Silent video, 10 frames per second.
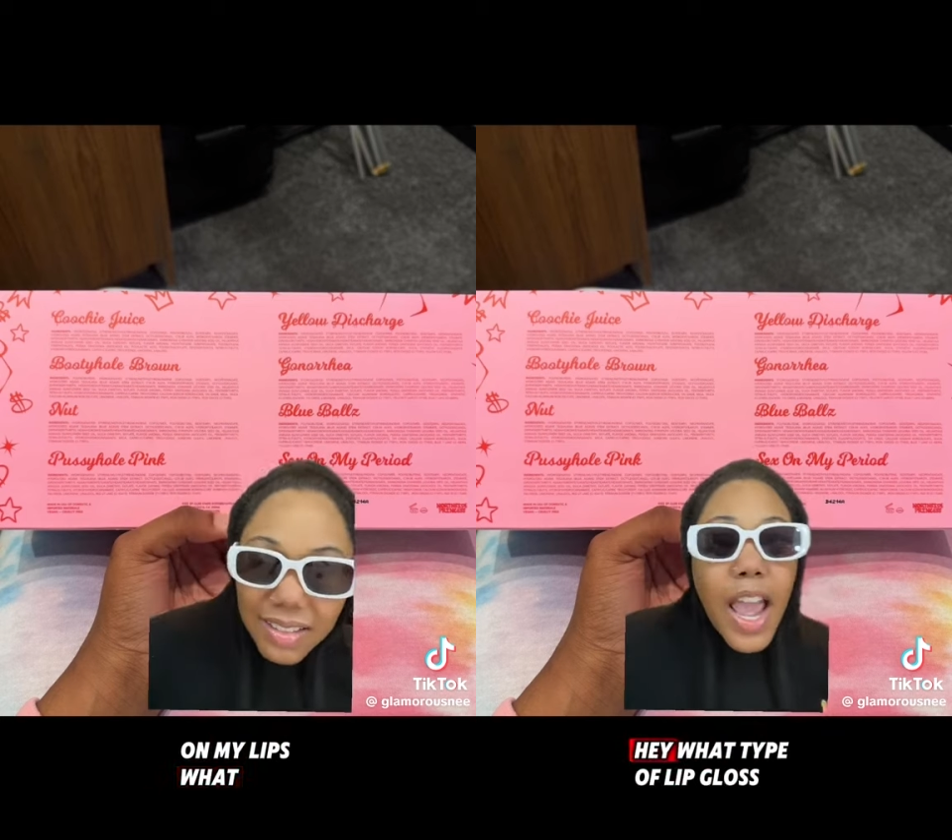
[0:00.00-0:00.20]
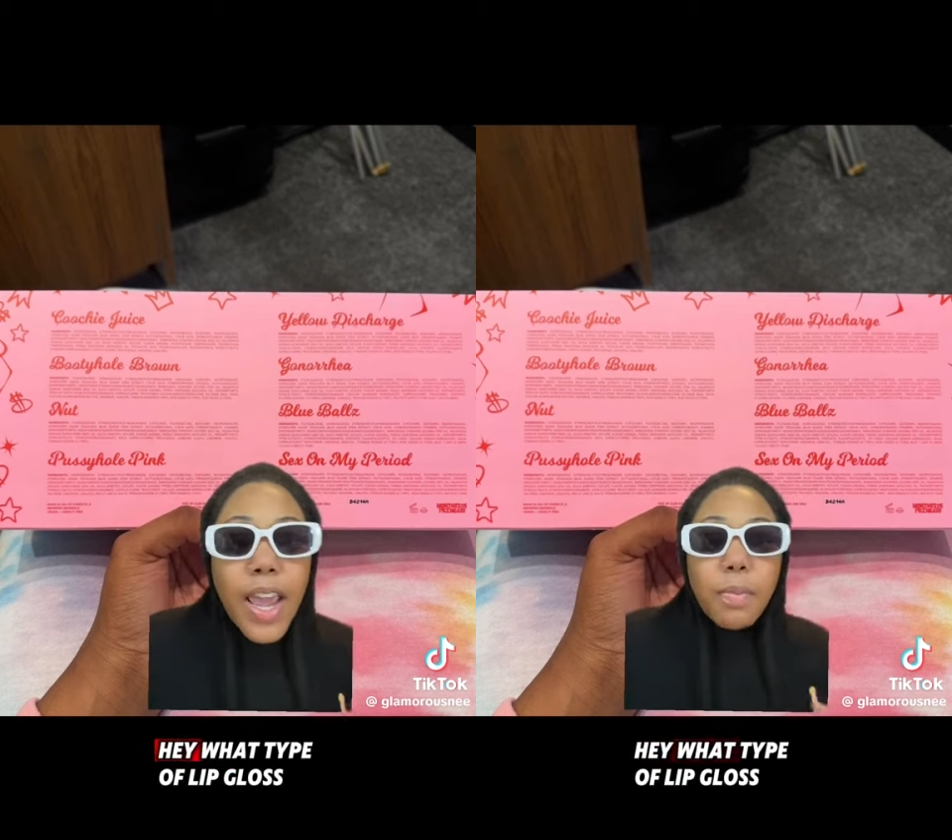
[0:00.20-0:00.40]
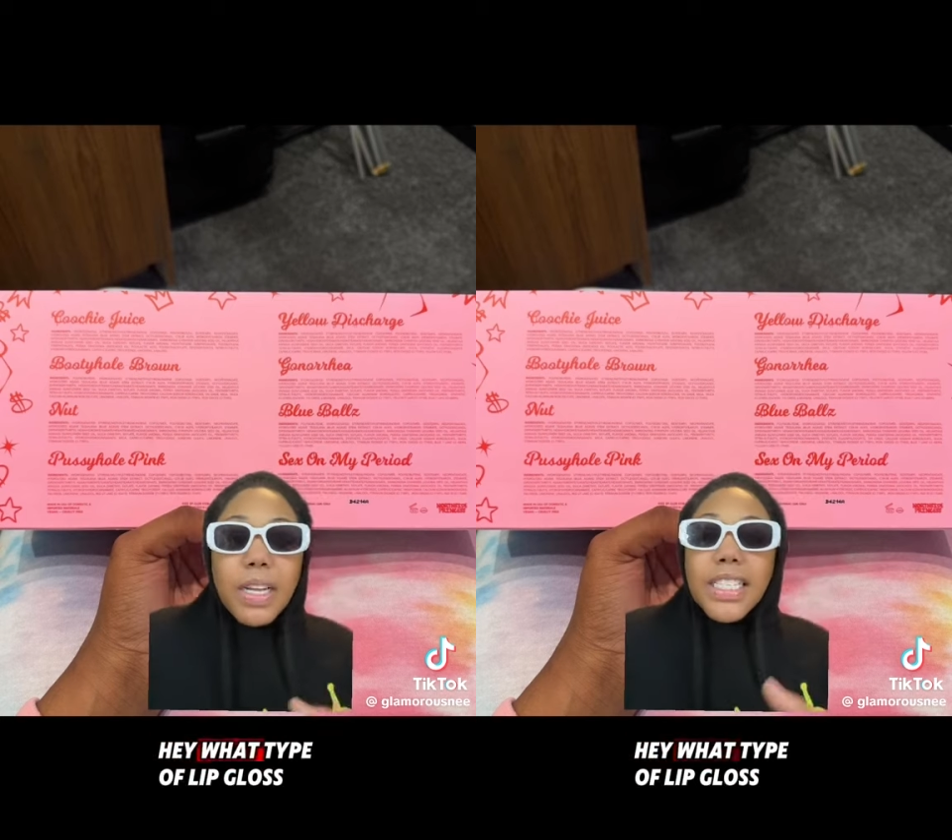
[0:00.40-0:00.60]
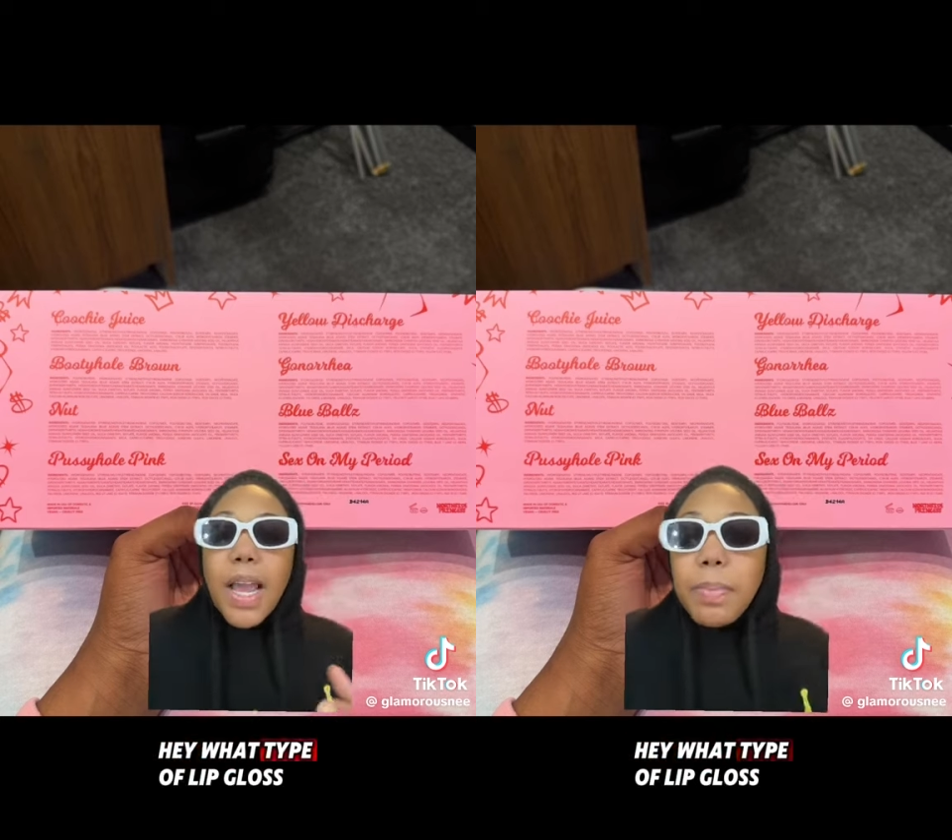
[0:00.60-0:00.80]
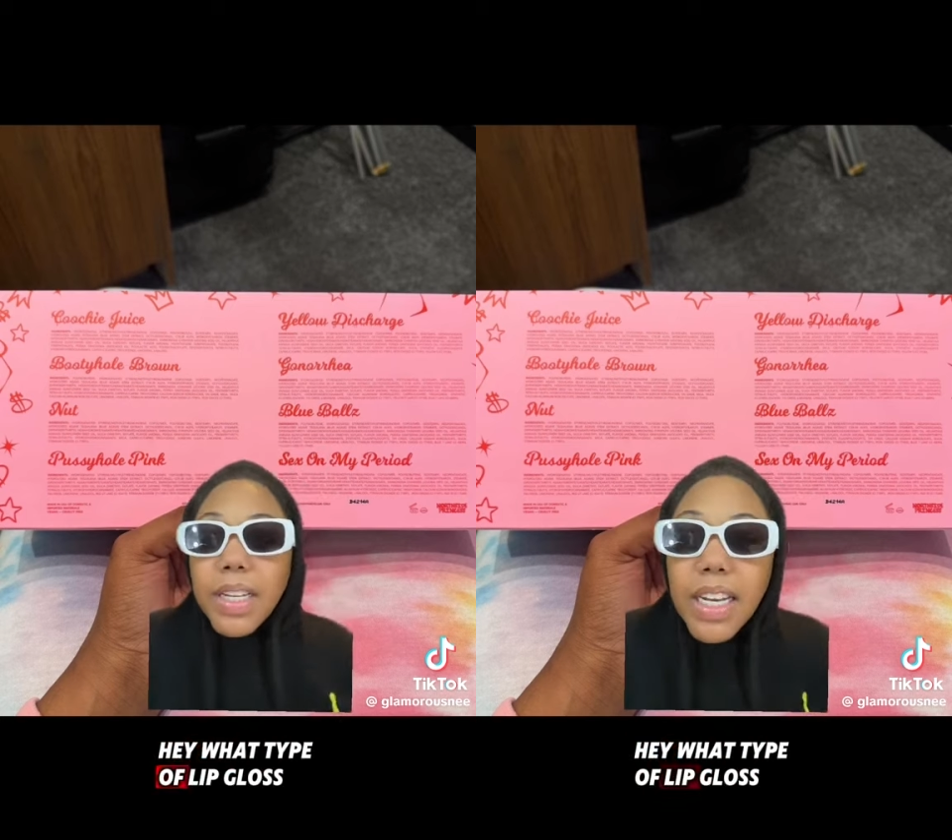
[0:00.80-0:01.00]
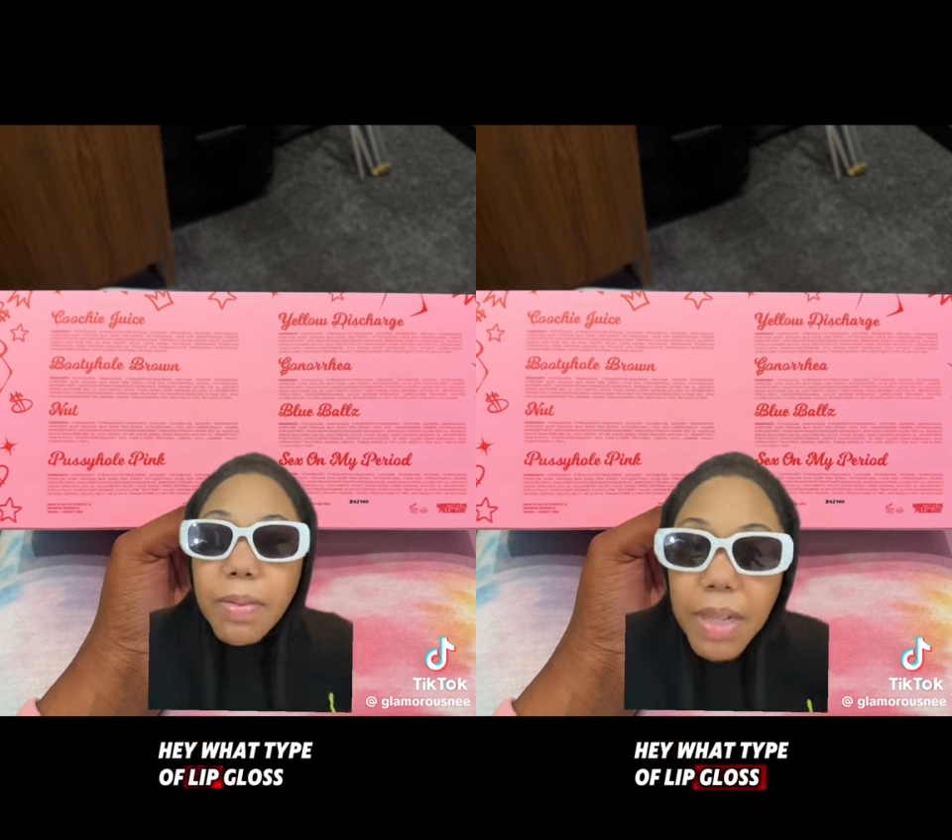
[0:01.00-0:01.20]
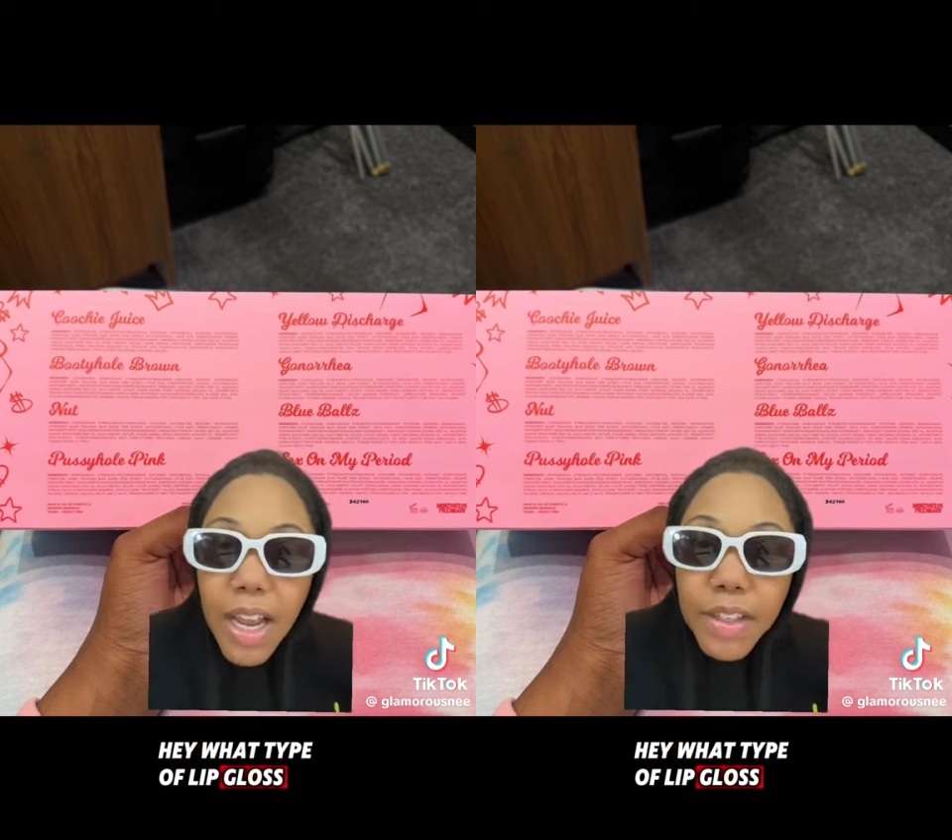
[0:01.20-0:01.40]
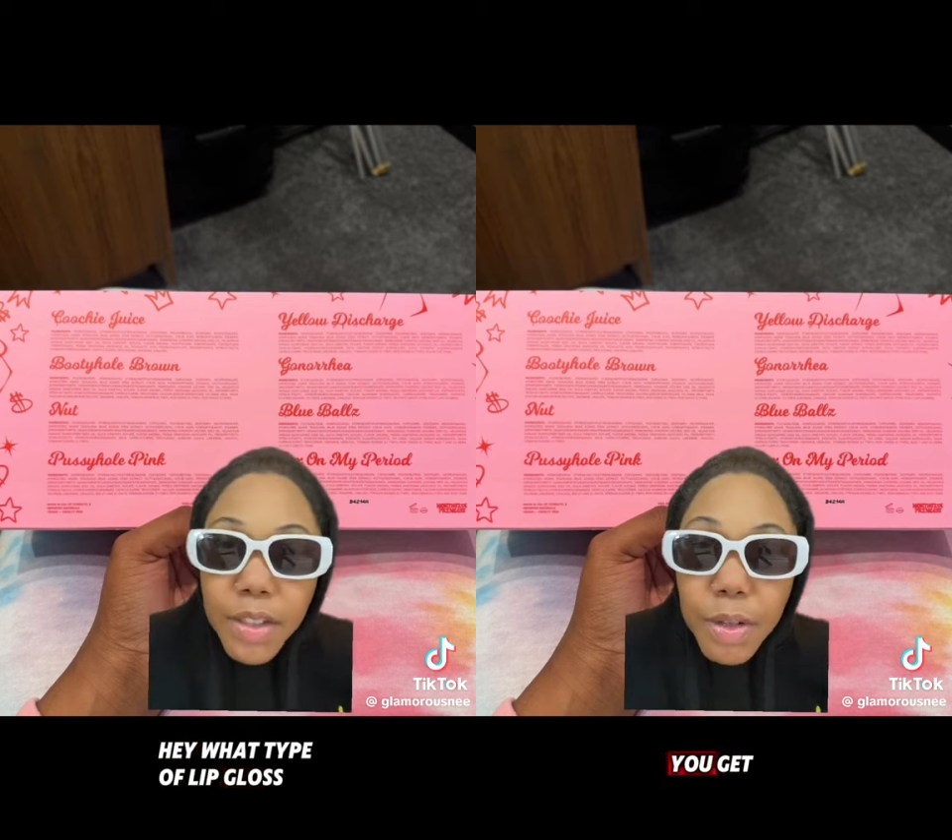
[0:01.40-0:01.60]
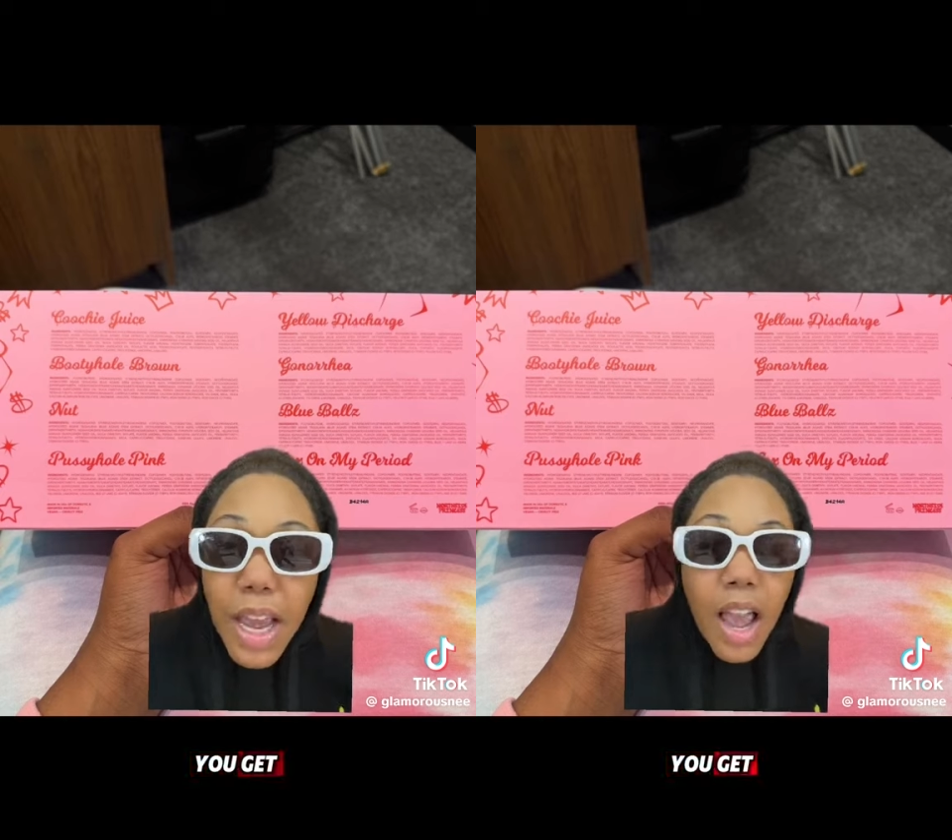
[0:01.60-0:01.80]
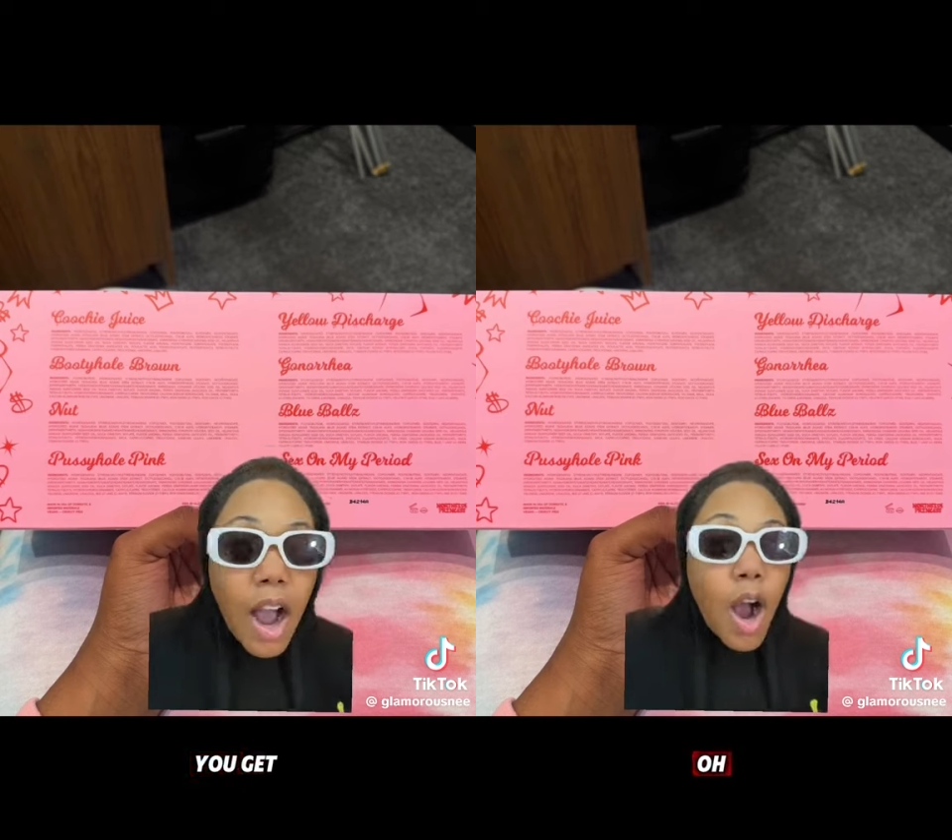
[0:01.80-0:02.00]
Hey, what type of lip gloss you
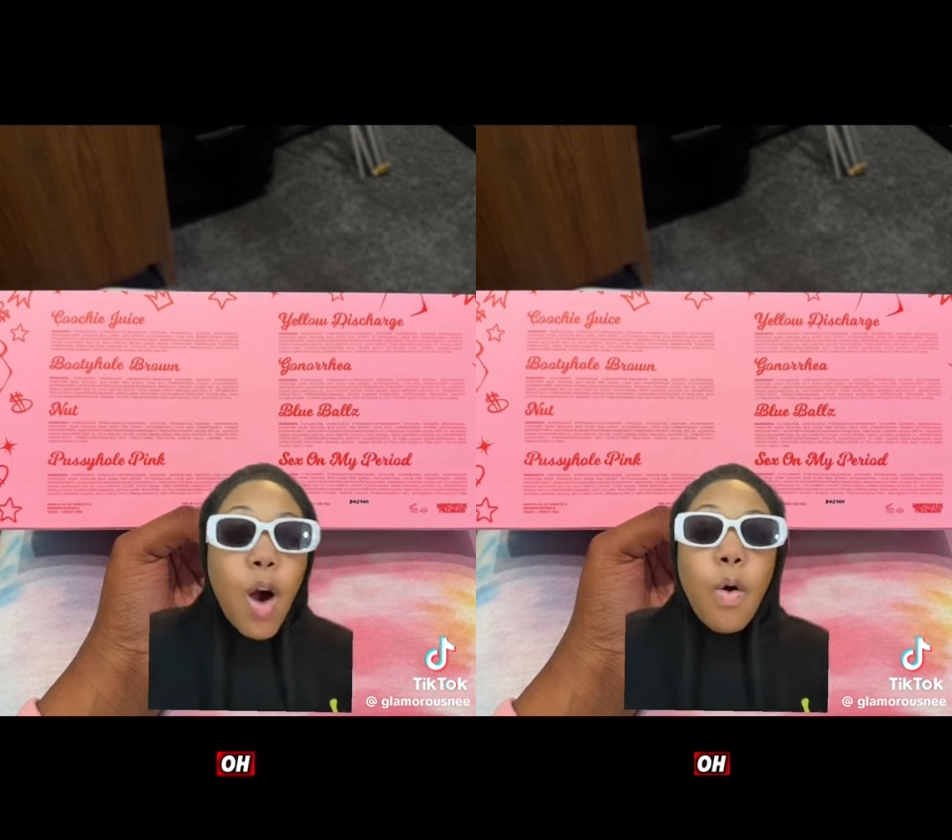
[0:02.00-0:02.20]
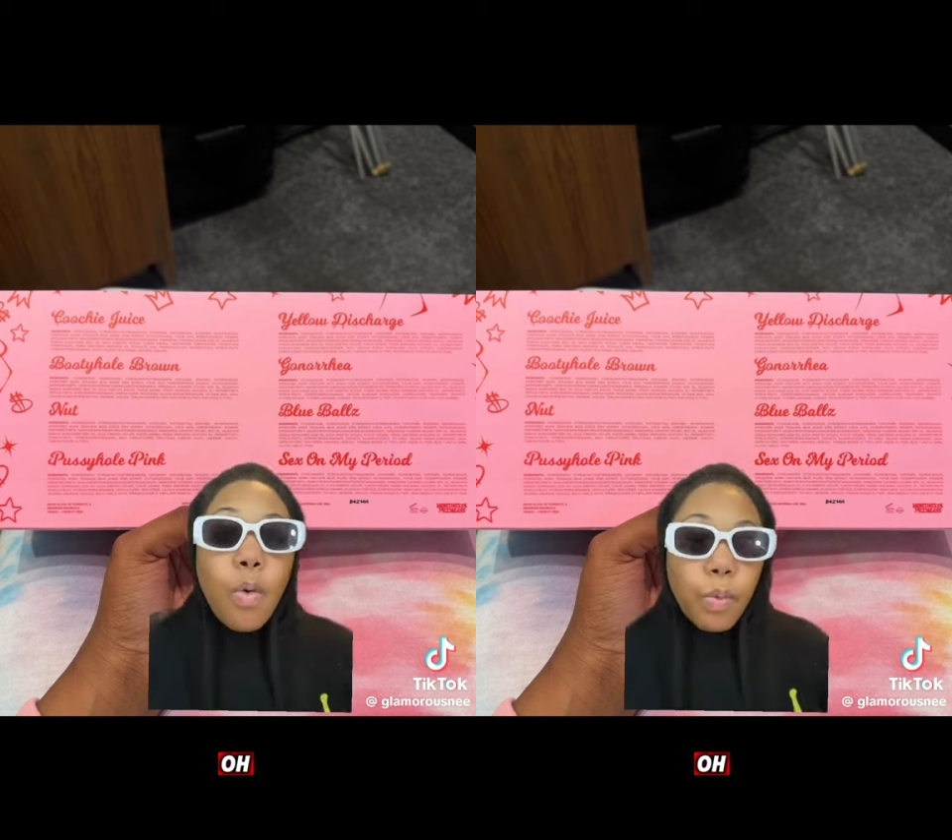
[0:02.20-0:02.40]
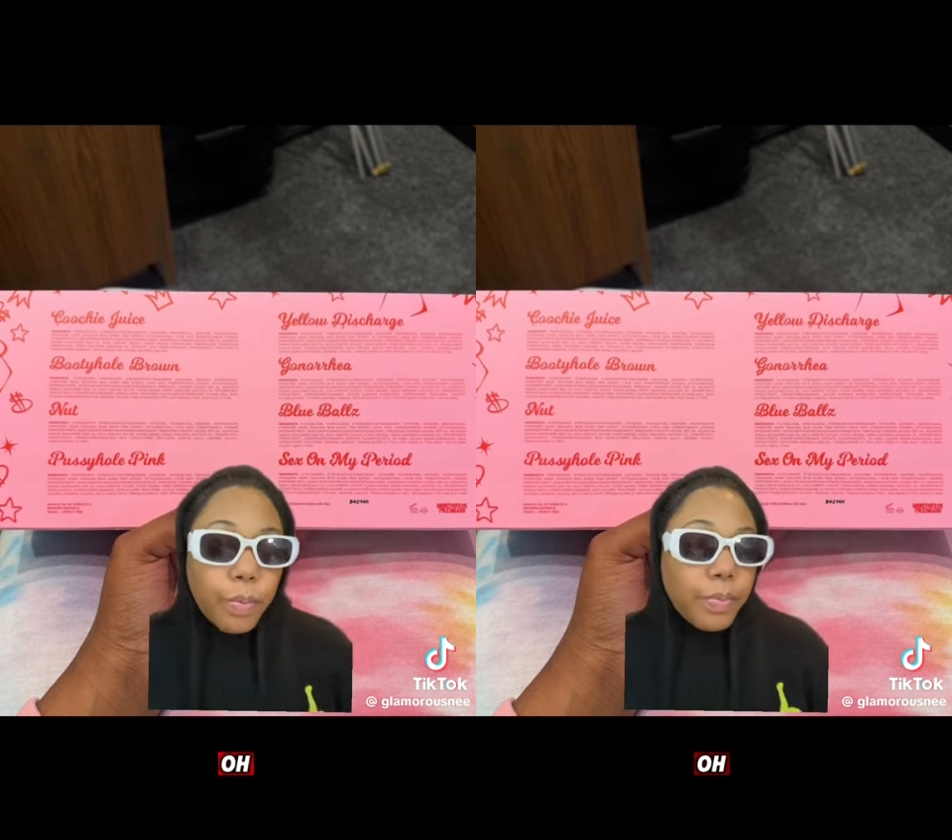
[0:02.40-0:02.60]
got? Oh,